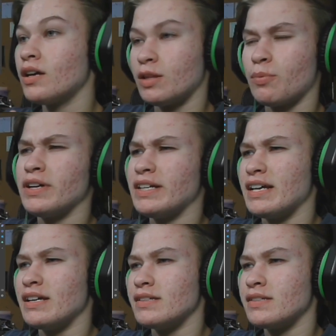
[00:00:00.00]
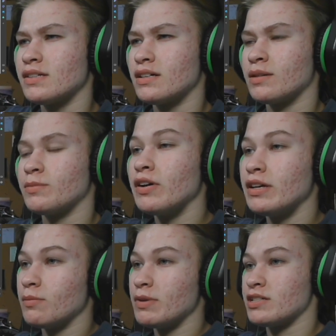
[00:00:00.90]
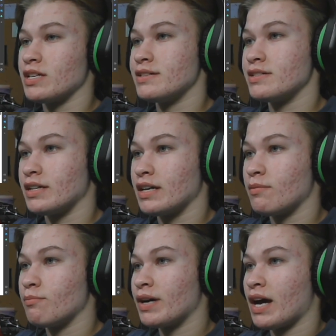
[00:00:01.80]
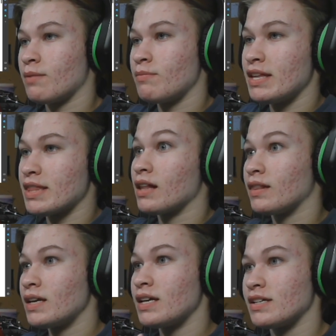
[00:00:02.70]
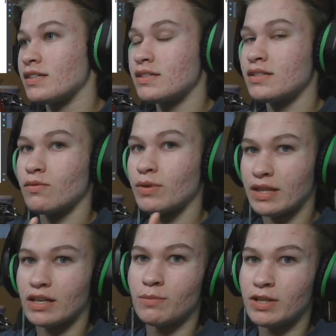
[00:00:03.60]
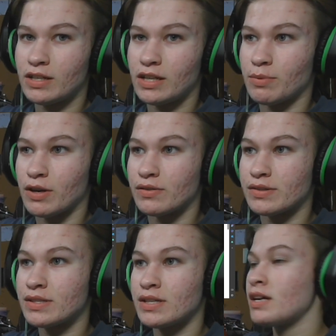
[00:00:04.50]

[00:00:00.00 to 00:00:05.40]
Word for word: The point is, I'm going to be changing it, but I made that list with a community post